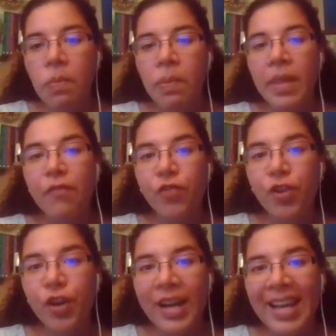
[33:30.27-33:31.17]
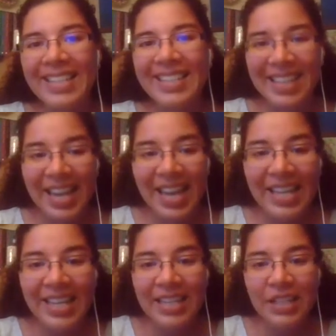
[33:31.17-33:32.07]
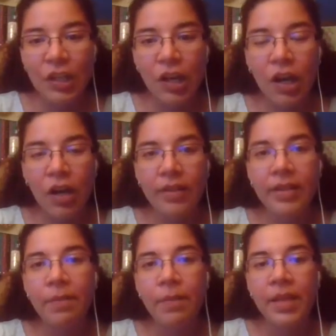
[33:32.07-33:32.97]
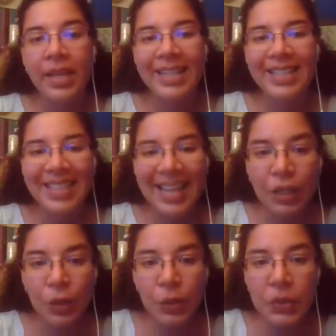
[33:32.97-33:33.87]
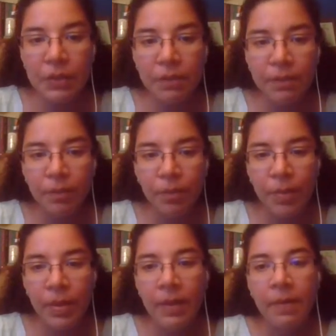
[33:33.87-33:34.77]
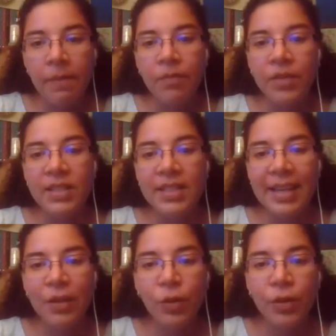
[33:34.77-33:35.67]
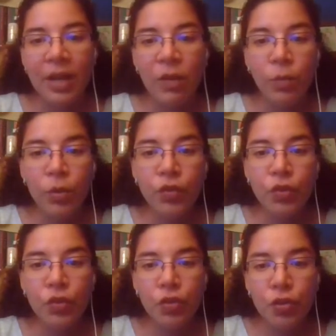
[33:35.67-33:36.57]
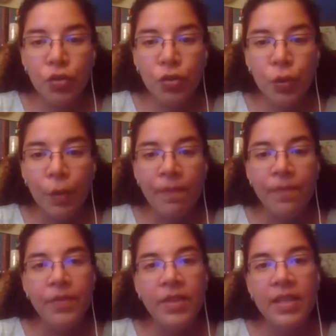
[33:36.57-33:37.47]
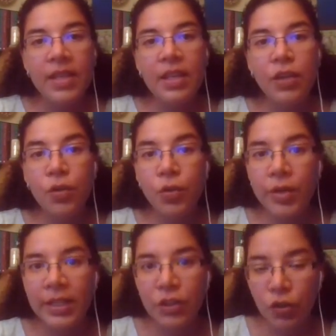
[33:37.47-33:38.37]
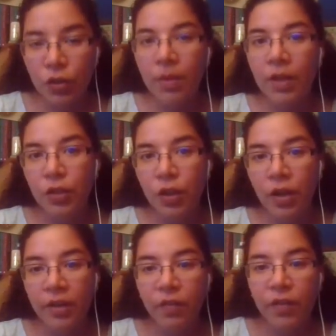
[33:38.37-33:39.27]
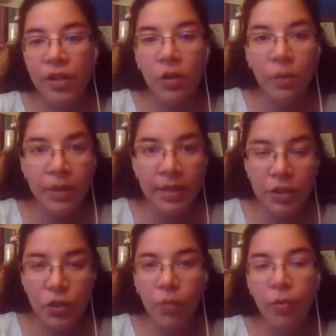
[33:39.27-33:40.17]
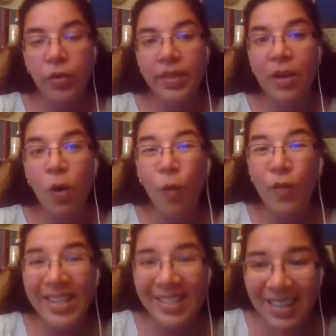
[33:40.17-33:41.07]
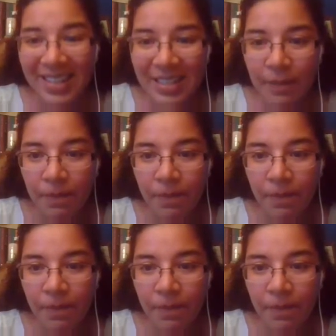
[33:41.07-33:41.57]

That fertilized egg is called a zygote. The zygote now moves through the uterine tube, also called the fallopian tube or the oviduct.